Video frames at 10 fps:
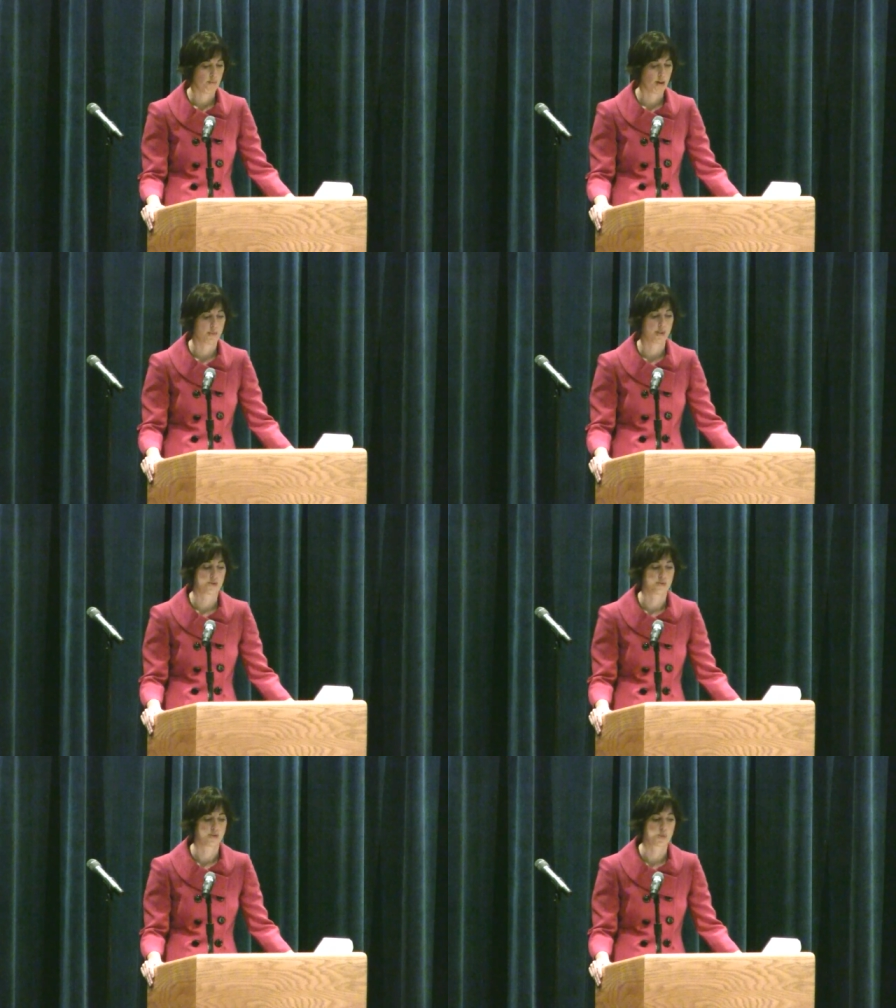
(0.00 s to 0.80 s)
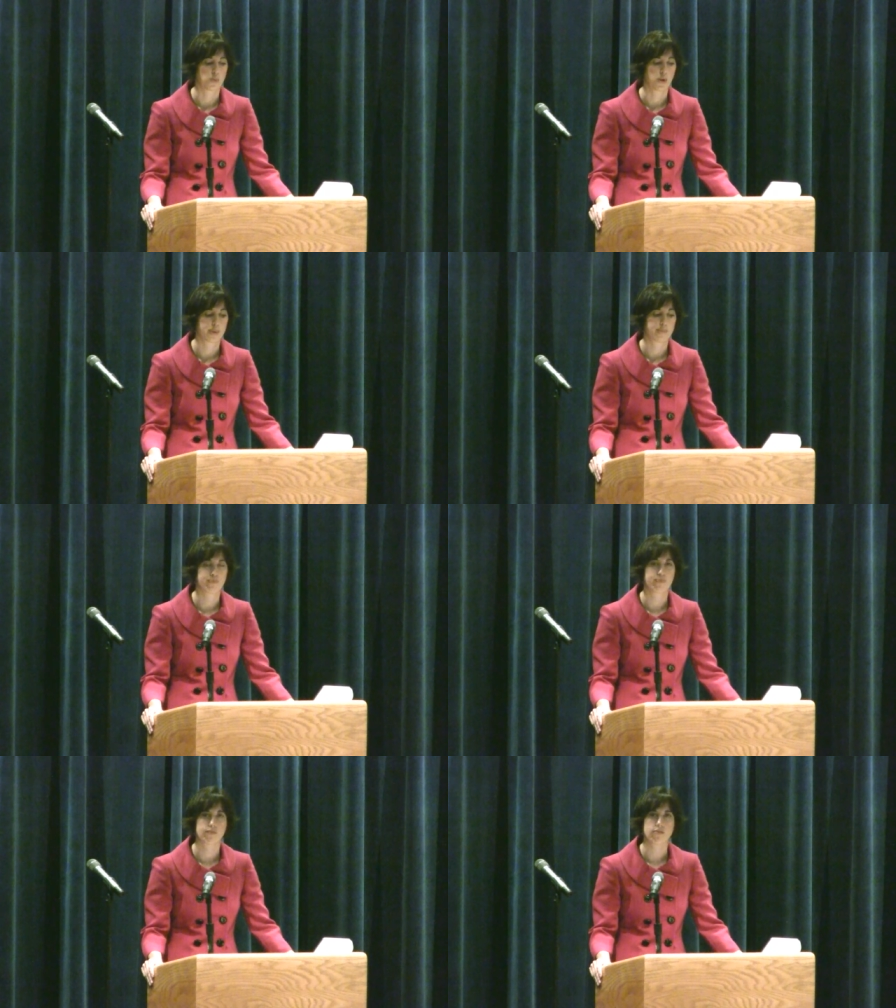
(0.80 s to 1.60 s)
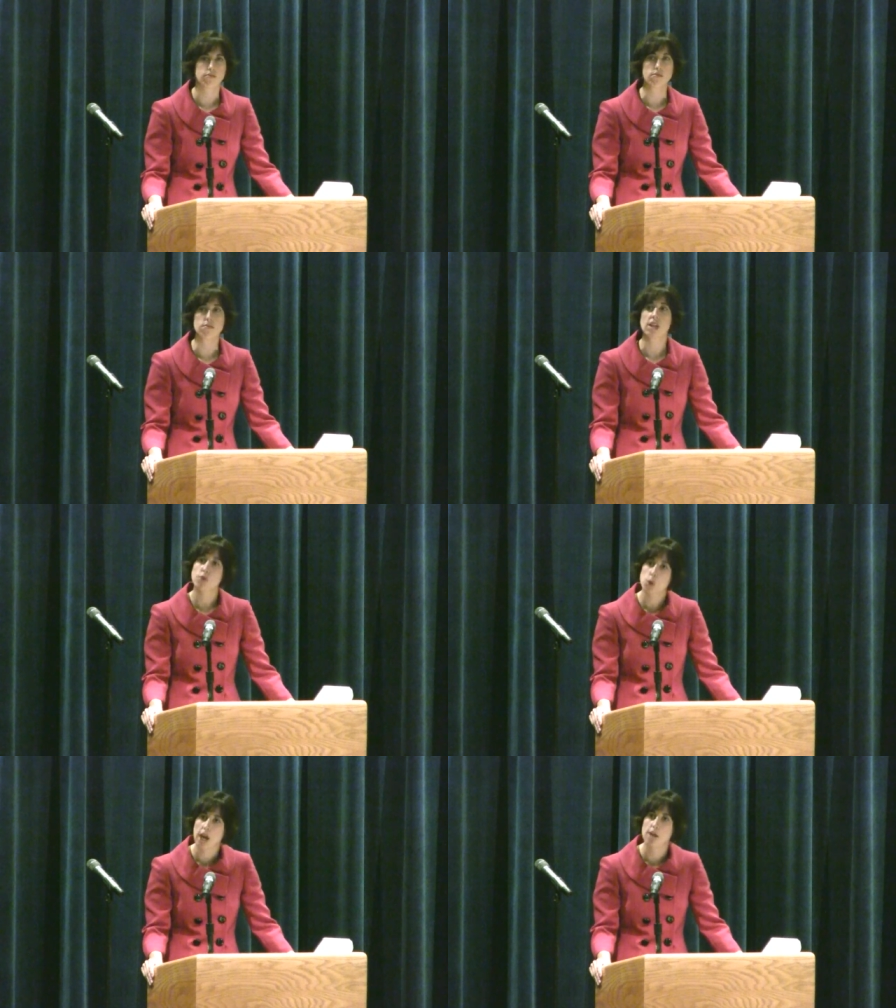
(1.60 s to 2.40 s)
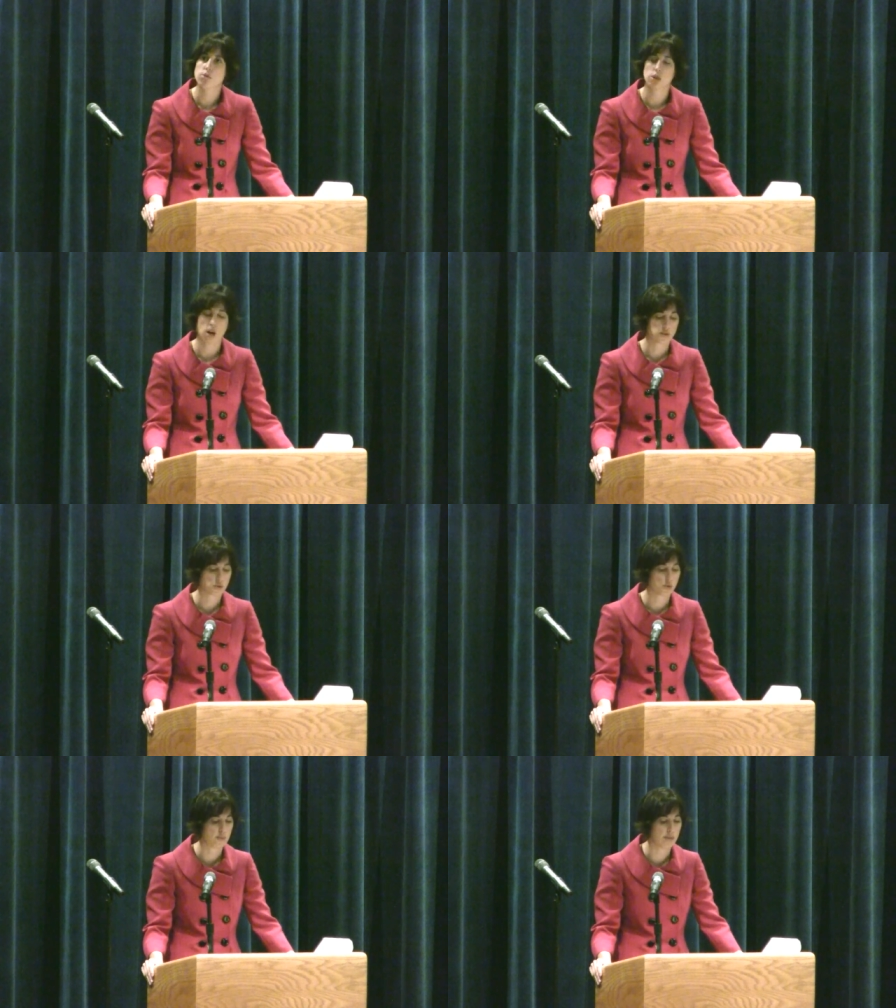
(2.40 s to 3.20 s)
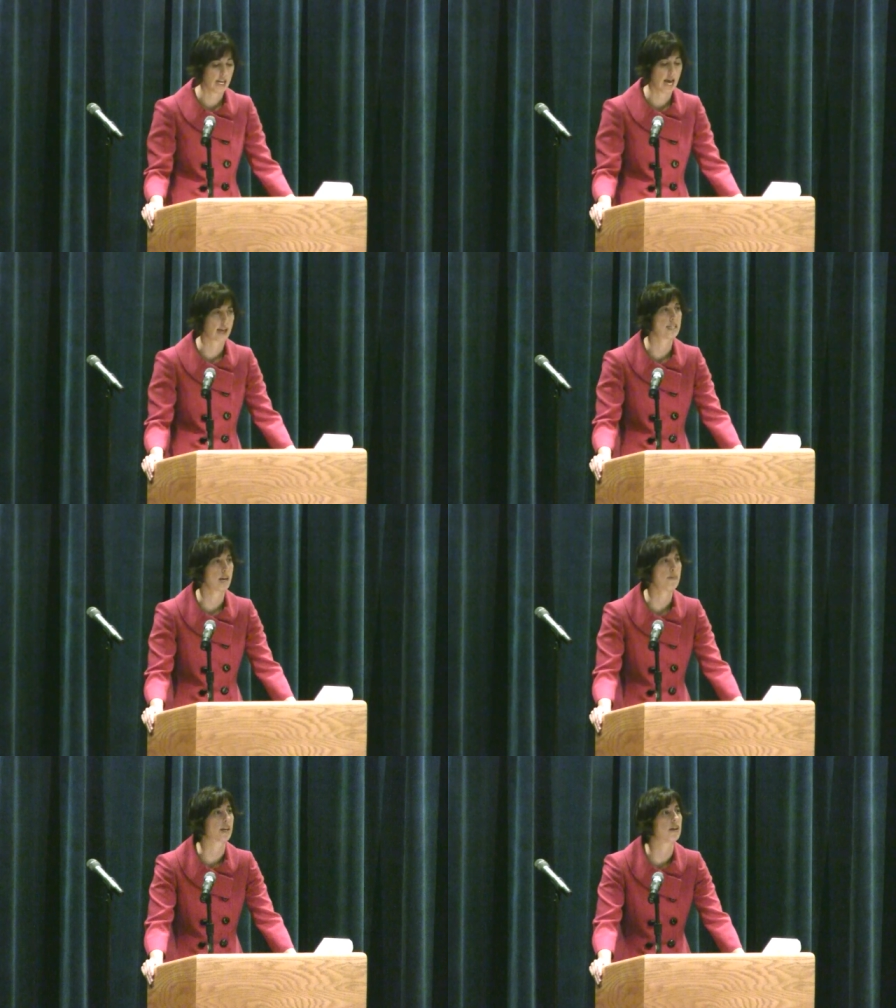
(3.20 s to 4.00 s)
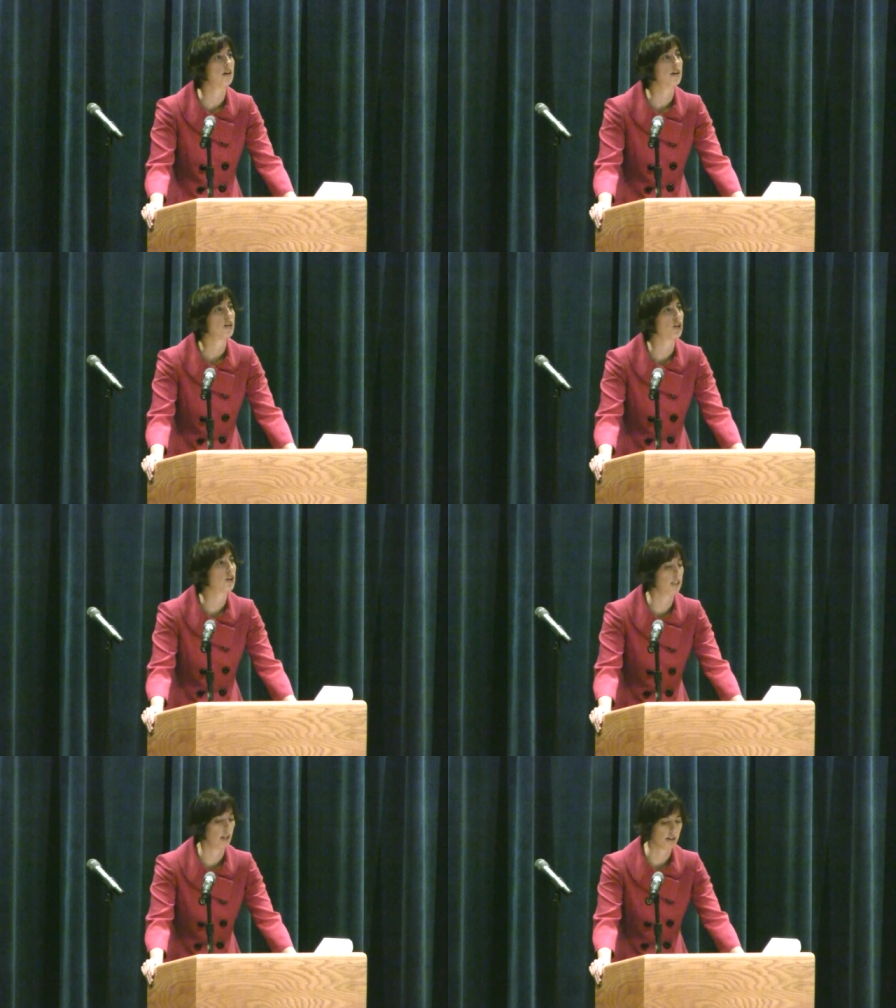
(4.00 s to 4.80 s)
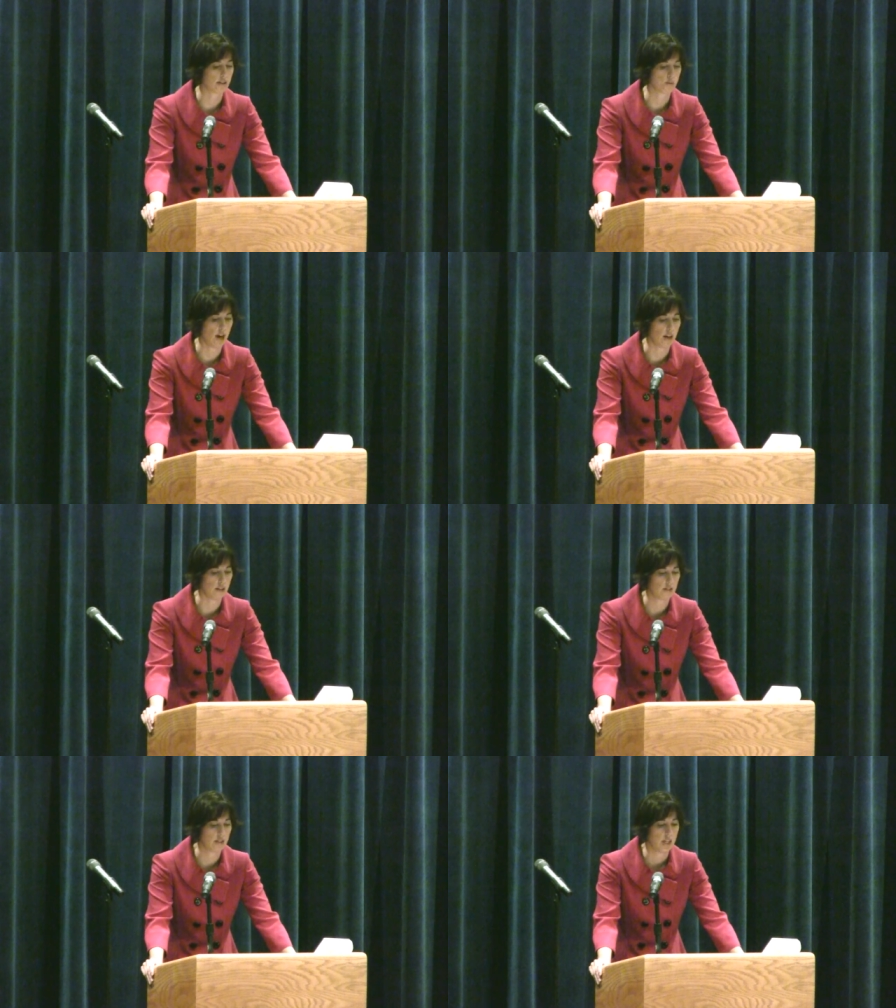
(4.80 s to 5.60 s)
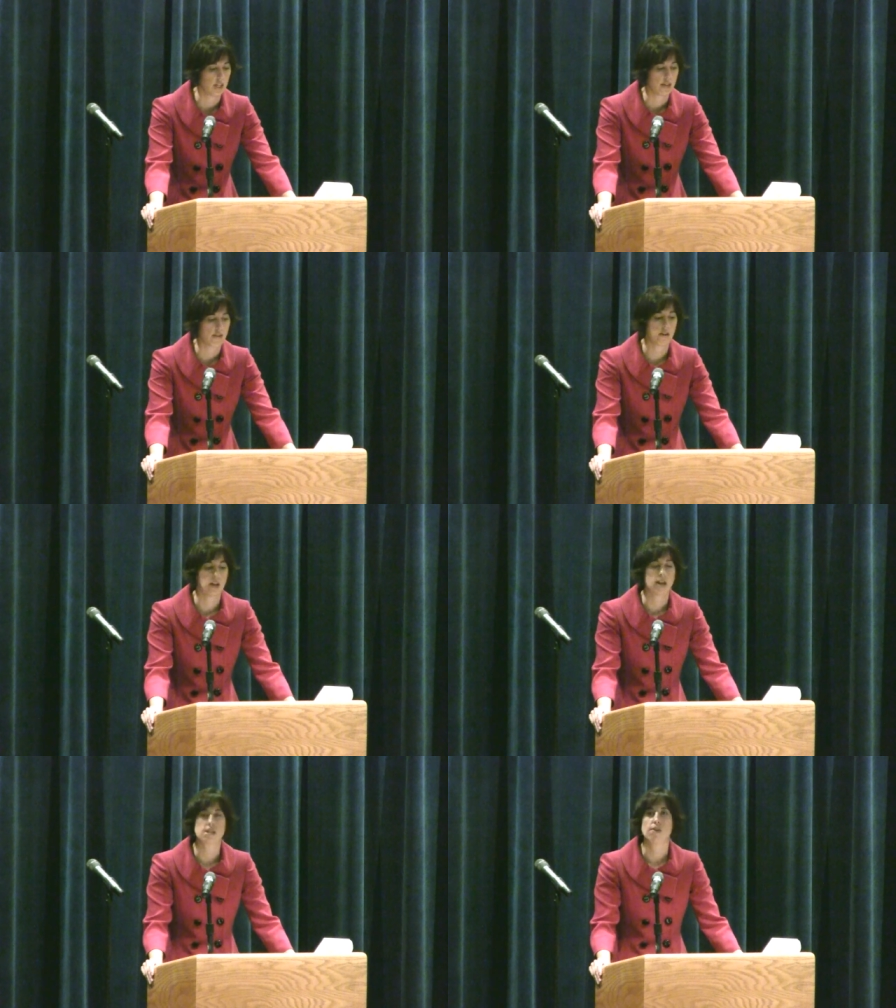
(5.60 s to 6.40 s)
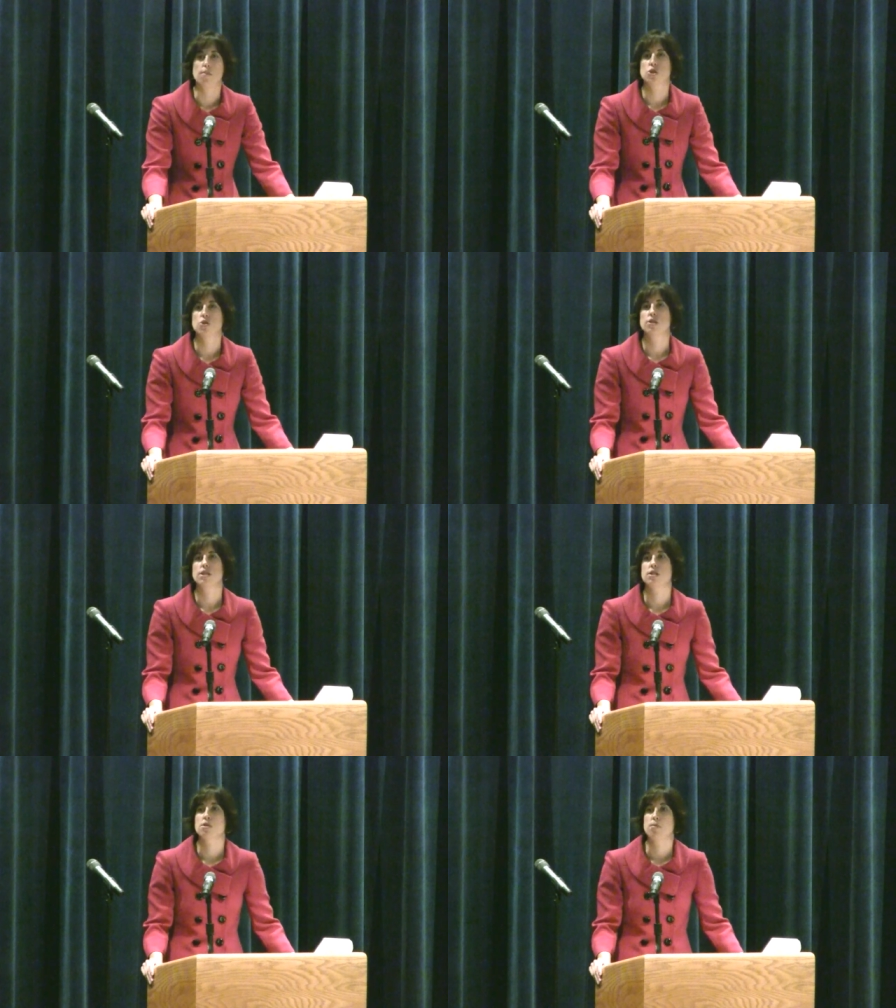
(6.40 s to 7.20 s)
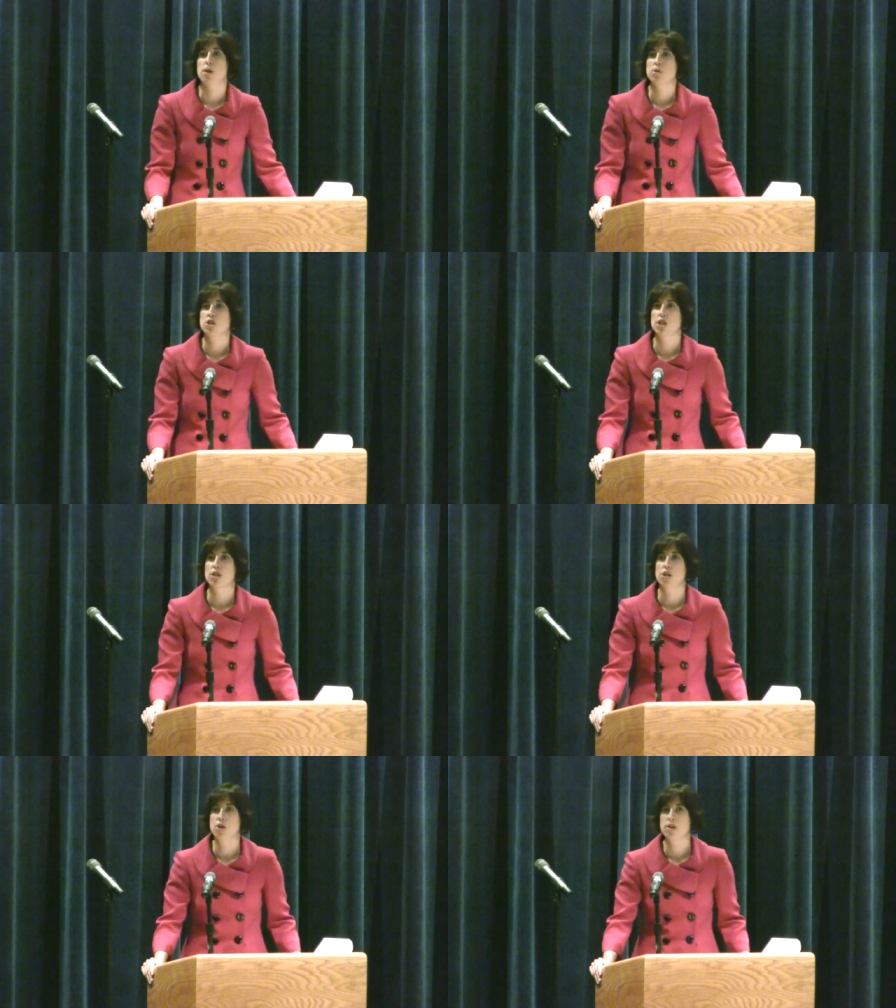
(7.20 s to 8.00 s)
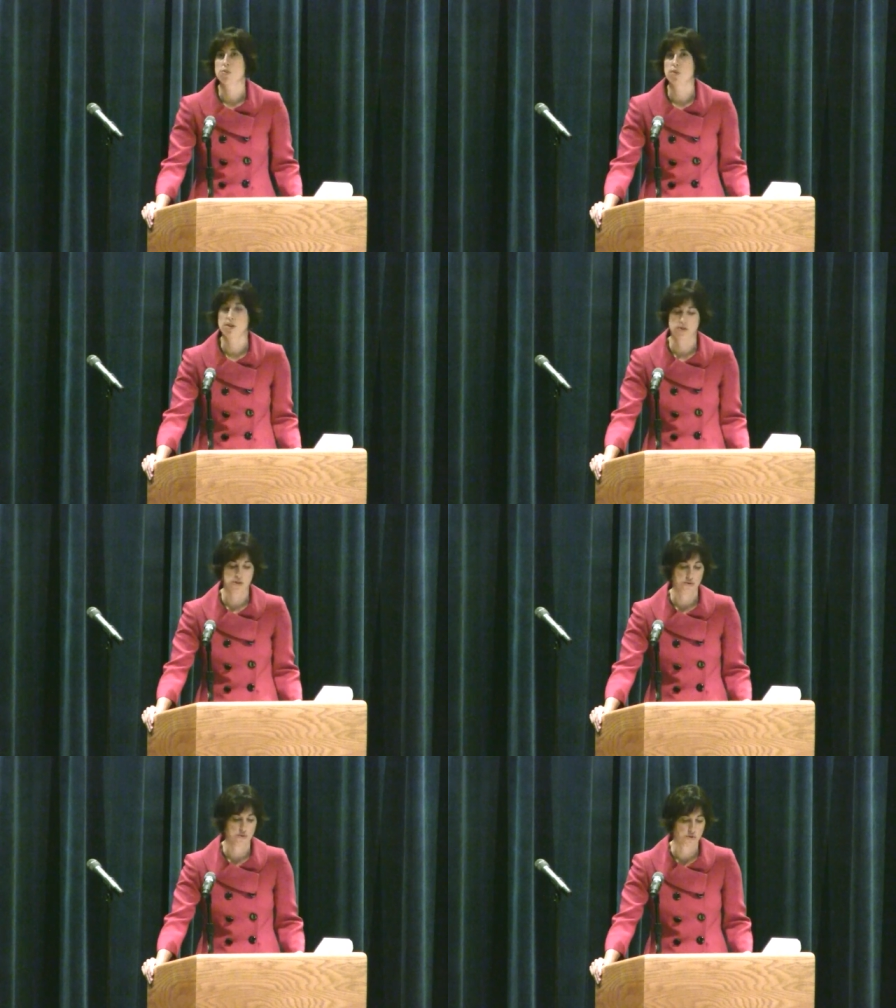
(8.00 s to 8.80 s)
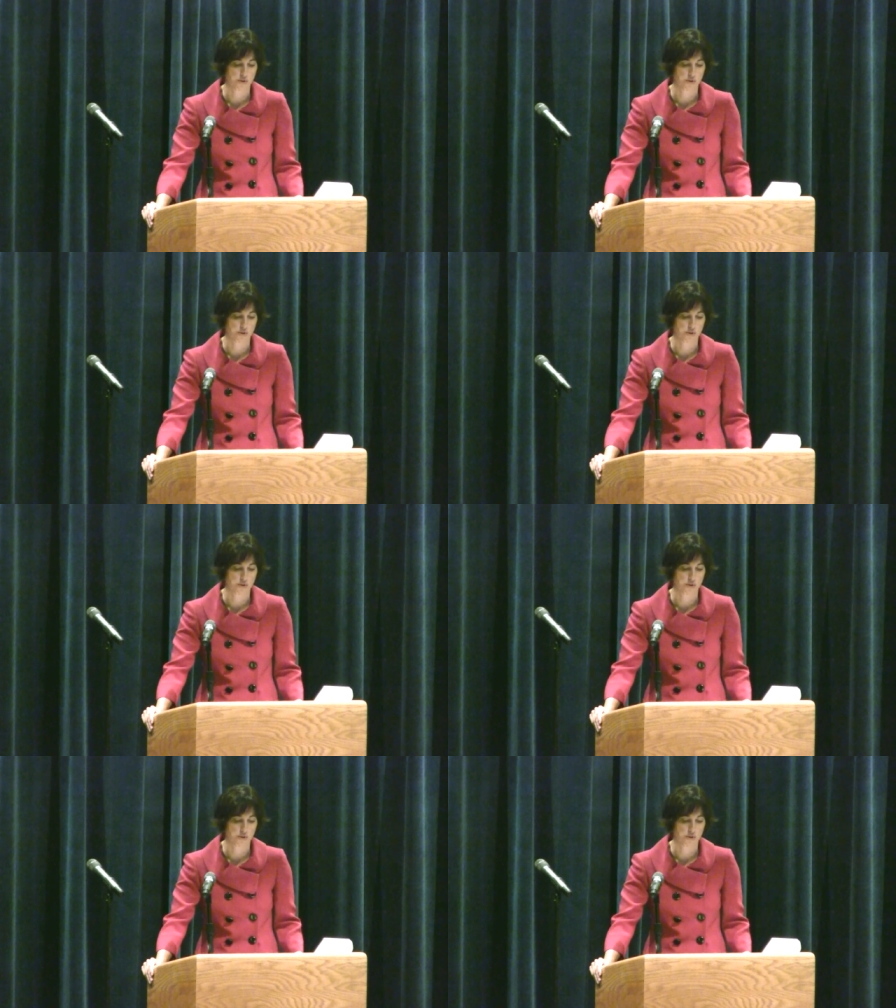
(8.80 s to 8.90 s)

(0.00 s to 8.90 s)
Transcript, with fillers: public service work. If you came to law school to be an academic, you're in luck as well. There are lots of opportunities to publish a note in one of the student